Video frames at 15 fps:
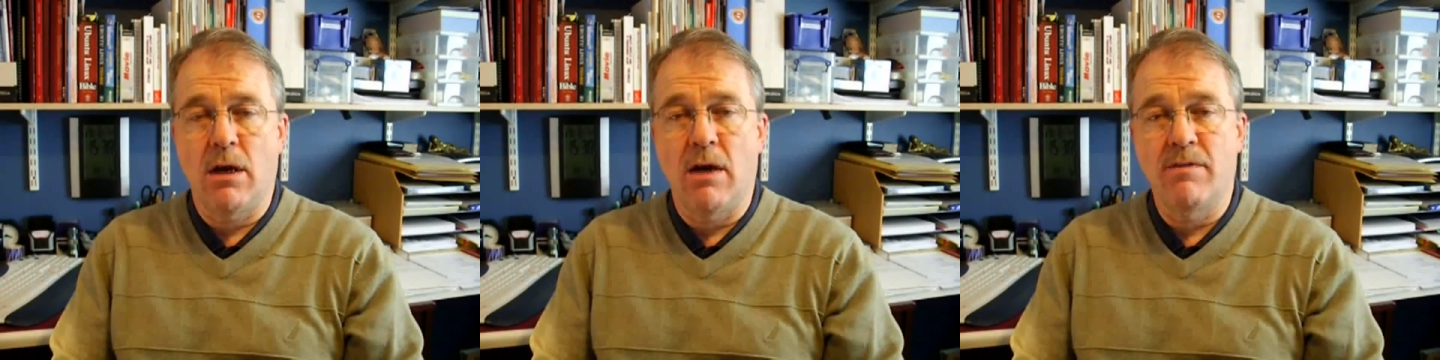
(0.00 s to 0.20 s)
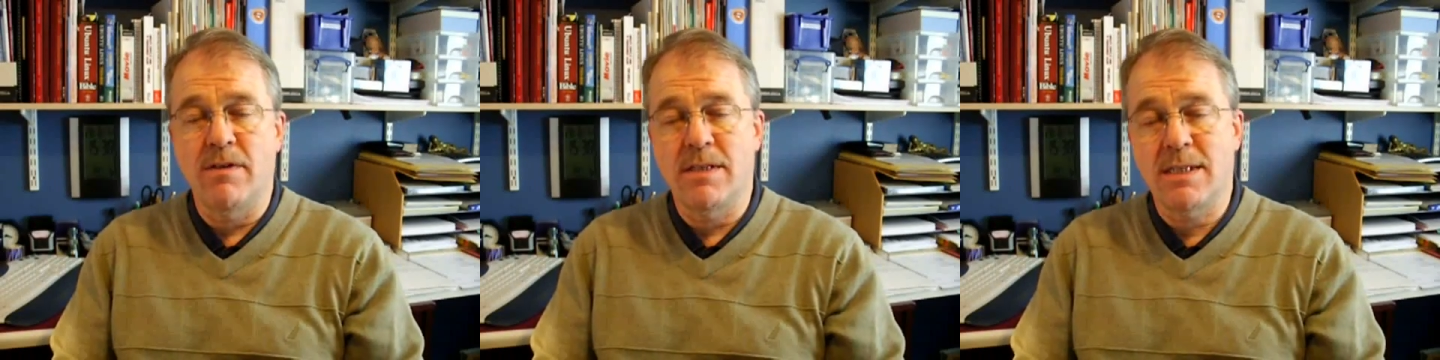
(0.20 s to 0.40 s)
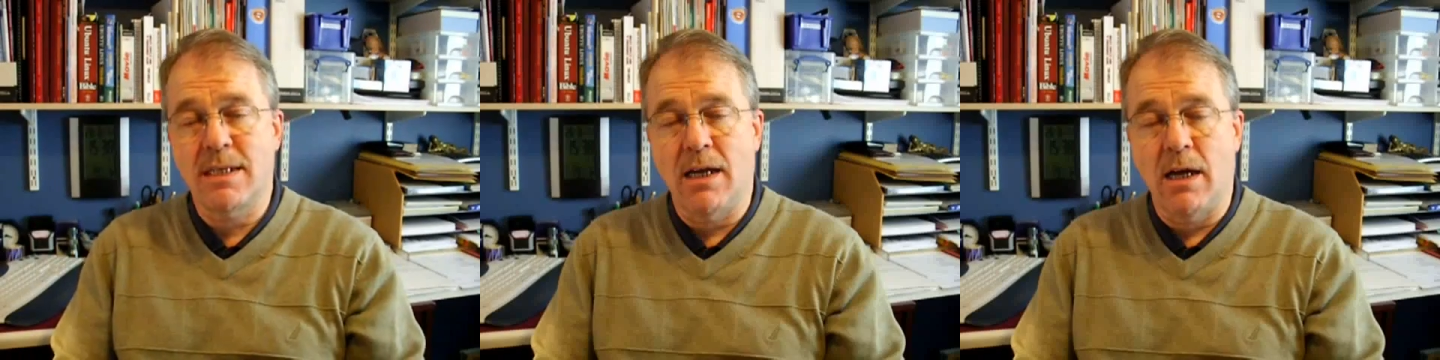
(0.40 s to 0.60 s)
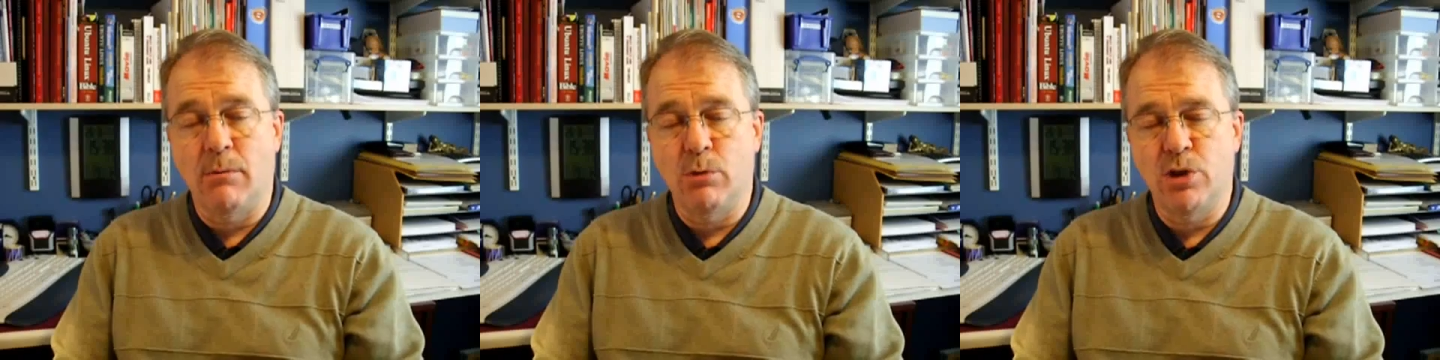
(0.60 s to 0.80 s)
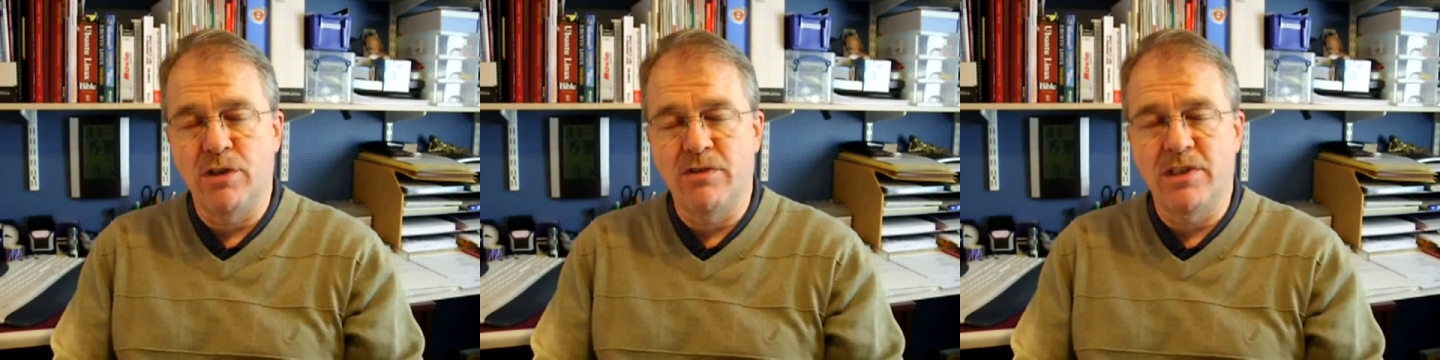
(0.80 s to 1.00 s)
Office
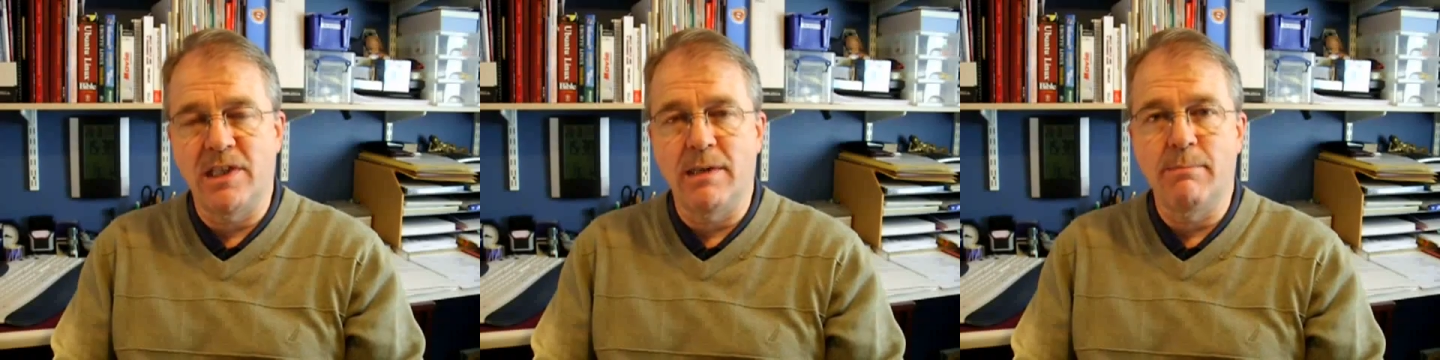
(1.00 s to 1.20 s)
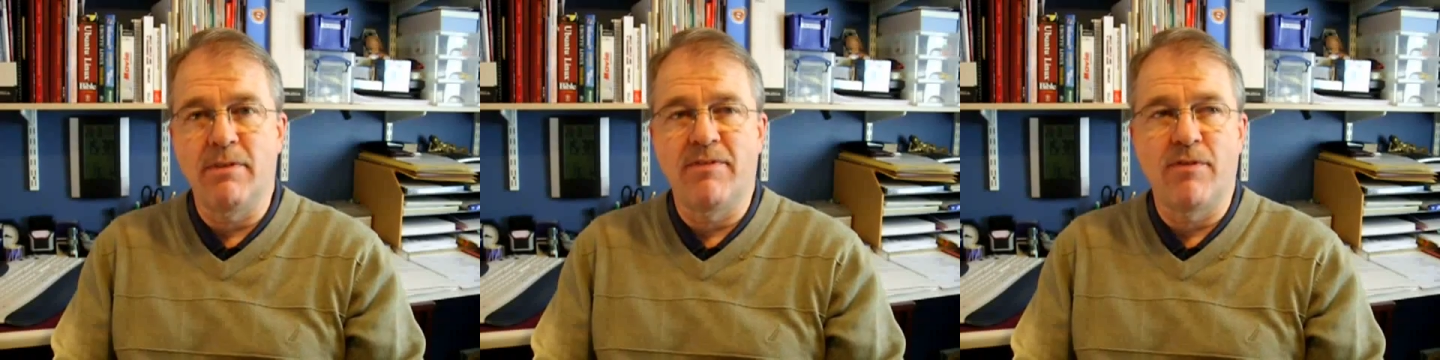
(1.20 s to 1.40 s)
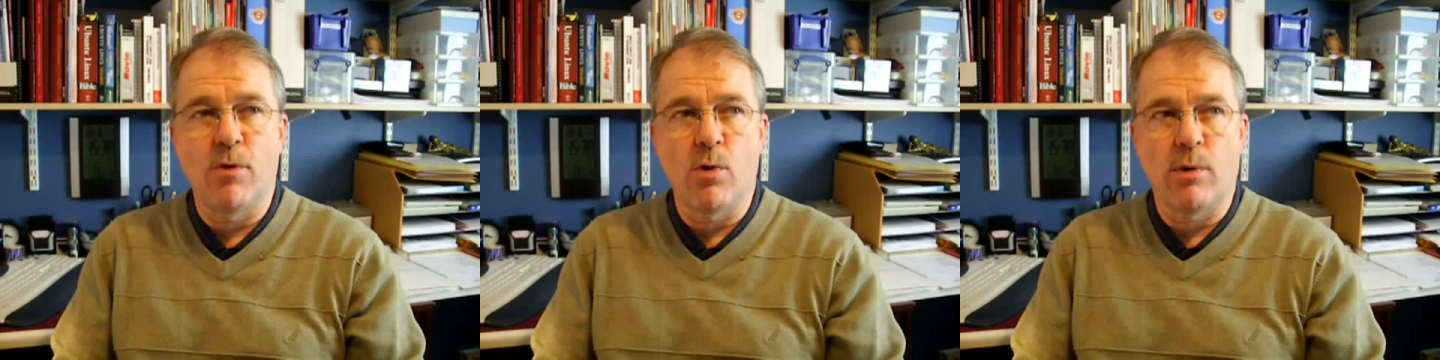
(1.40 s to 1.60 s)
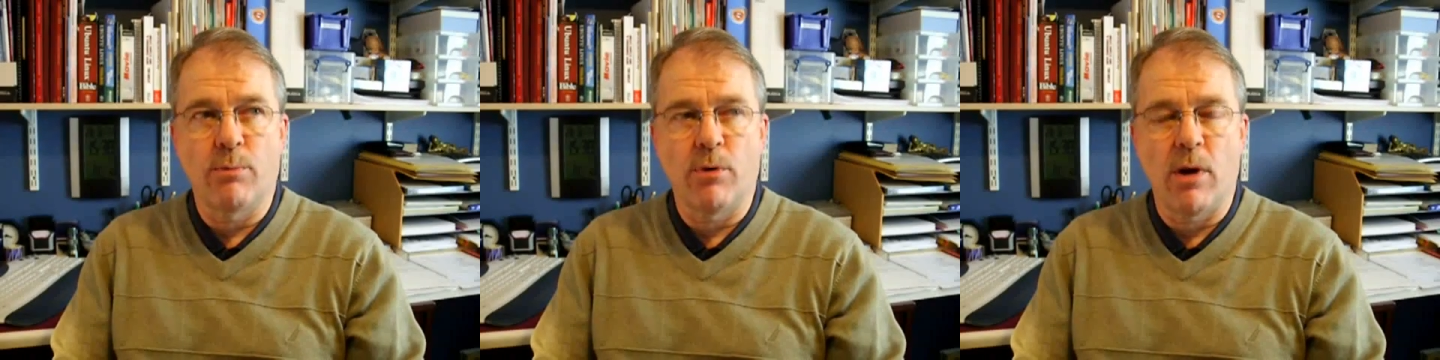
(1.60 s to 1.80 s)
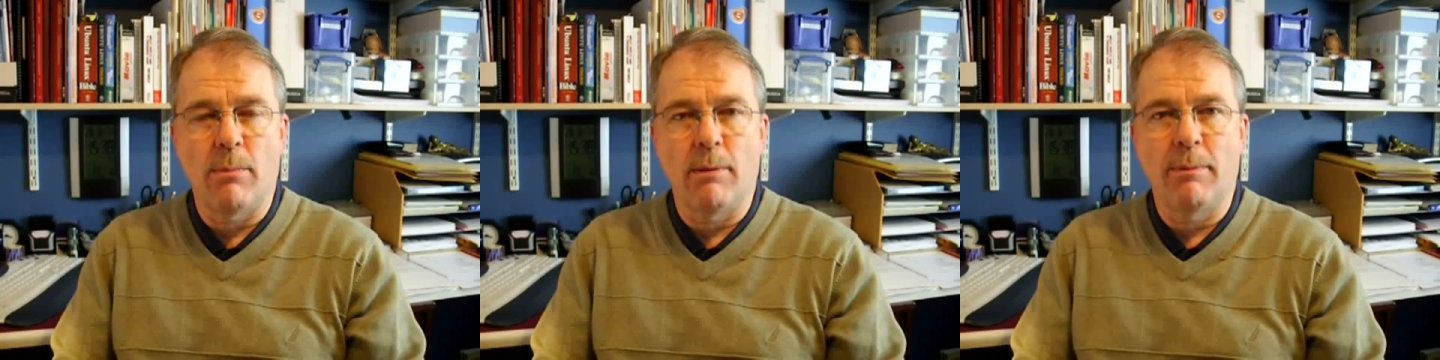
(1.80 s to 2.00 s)
scan, which you've seen before
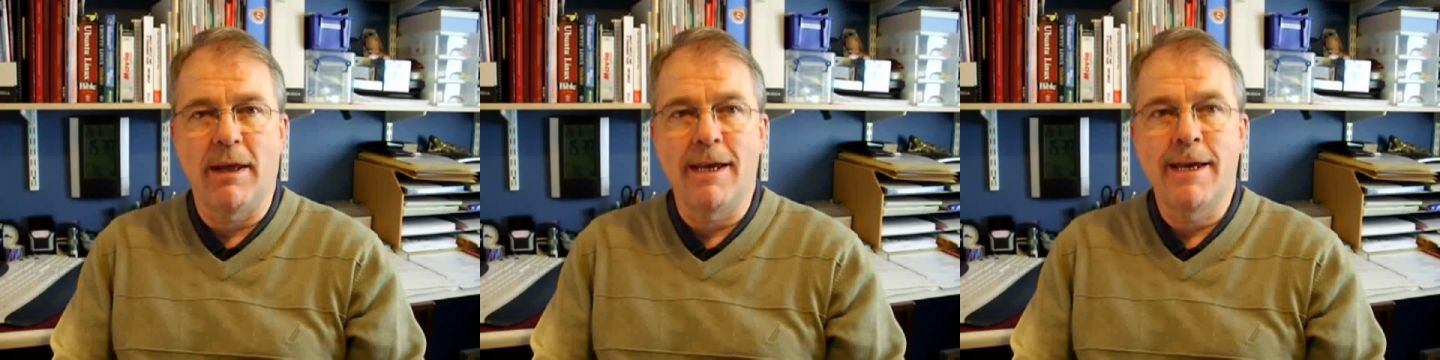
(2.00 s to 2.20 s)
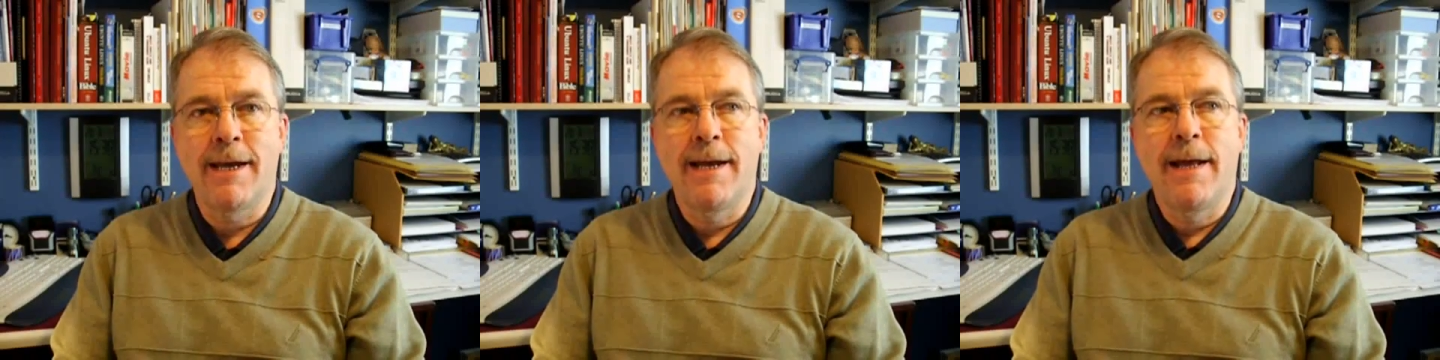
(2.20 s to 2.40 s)
probably,